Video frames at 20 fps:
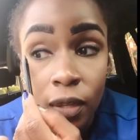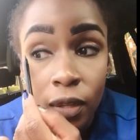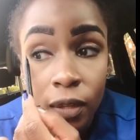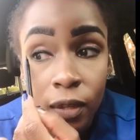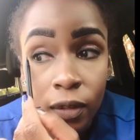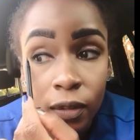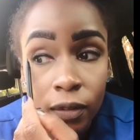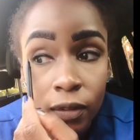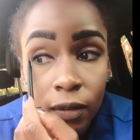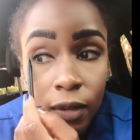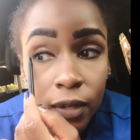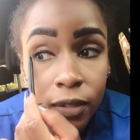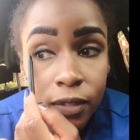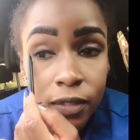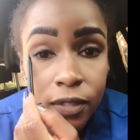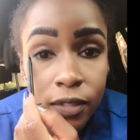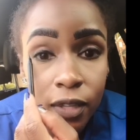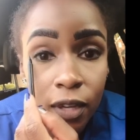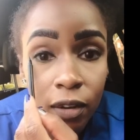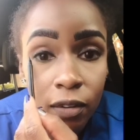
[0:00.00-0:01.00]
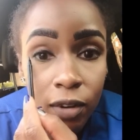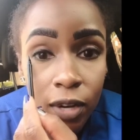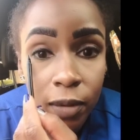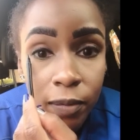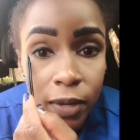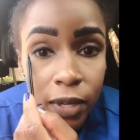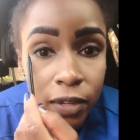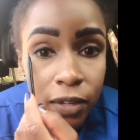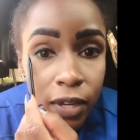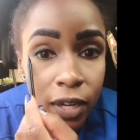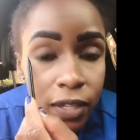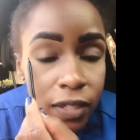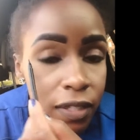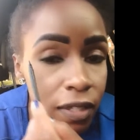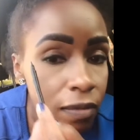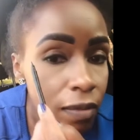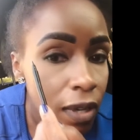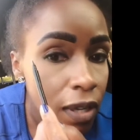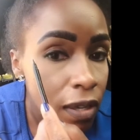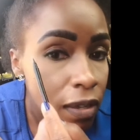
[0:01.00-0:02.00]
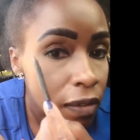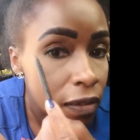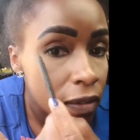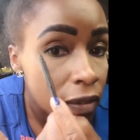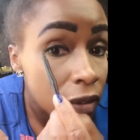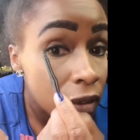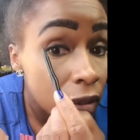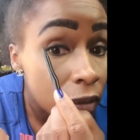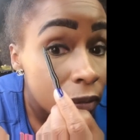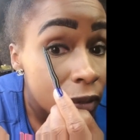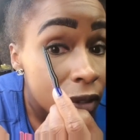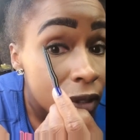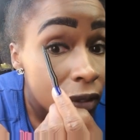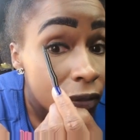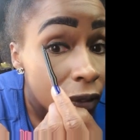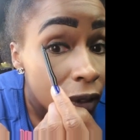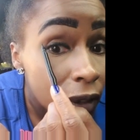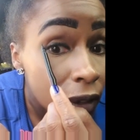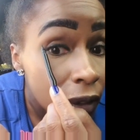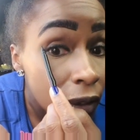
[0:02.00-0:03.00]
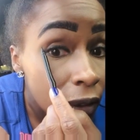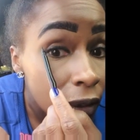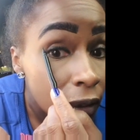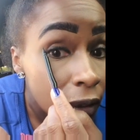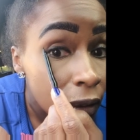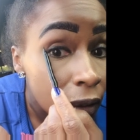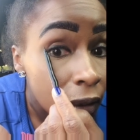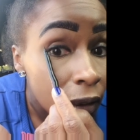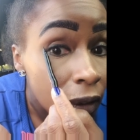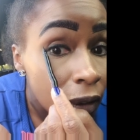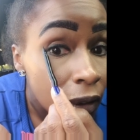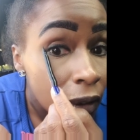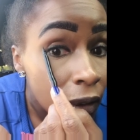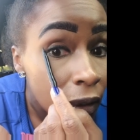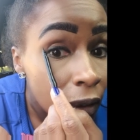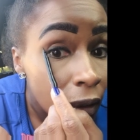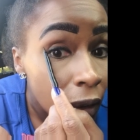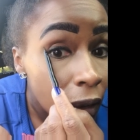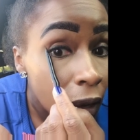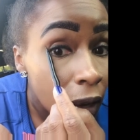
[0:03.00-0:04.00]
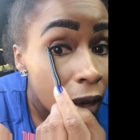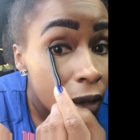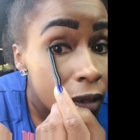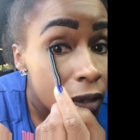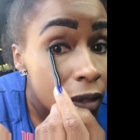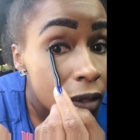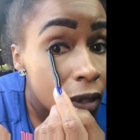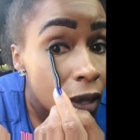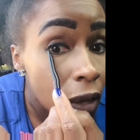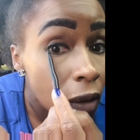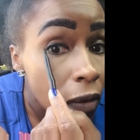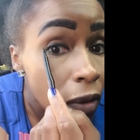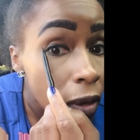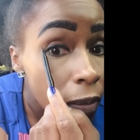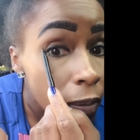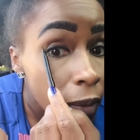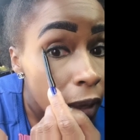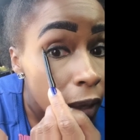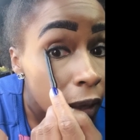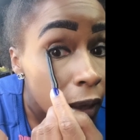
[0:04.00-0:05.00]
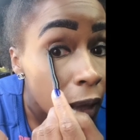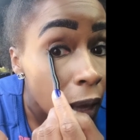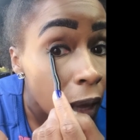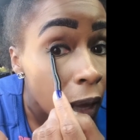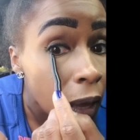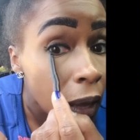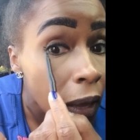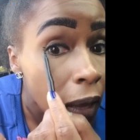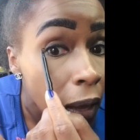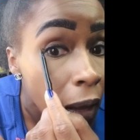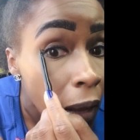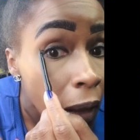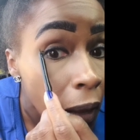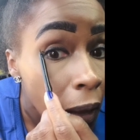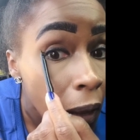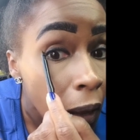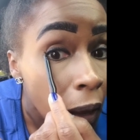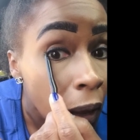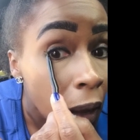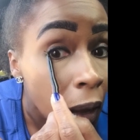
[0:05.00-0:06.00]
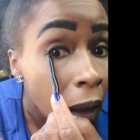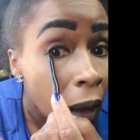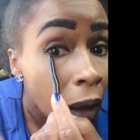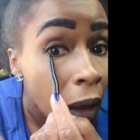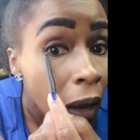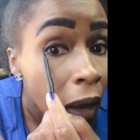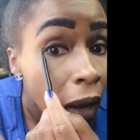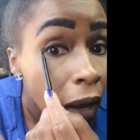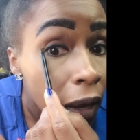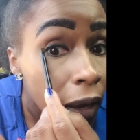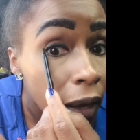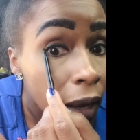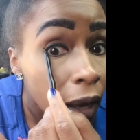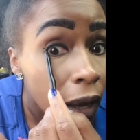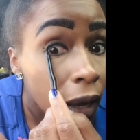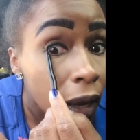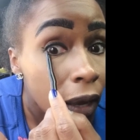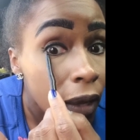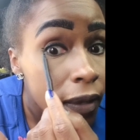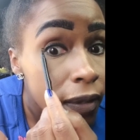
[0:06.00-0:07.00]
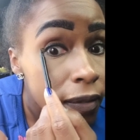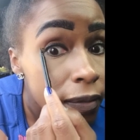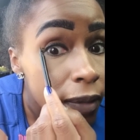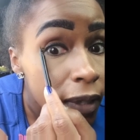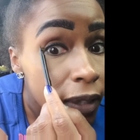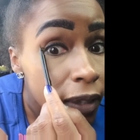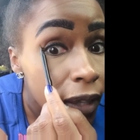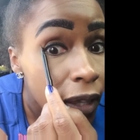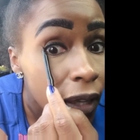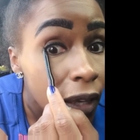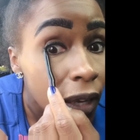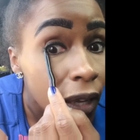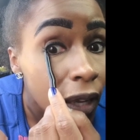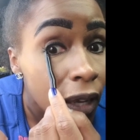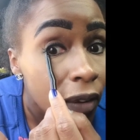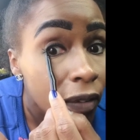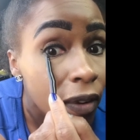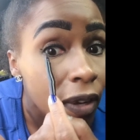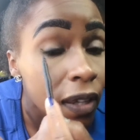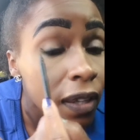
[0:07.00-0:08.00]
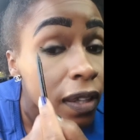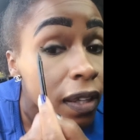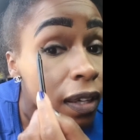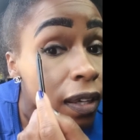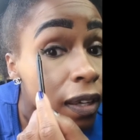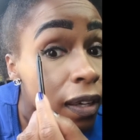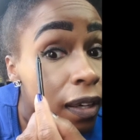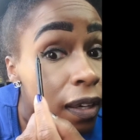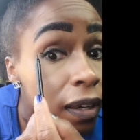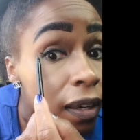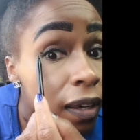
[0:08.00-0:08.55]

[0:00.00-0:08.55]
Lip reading: So I just go up. Can you guys see well? Let's see if I can. I just go up like that. Yes, make that line right there.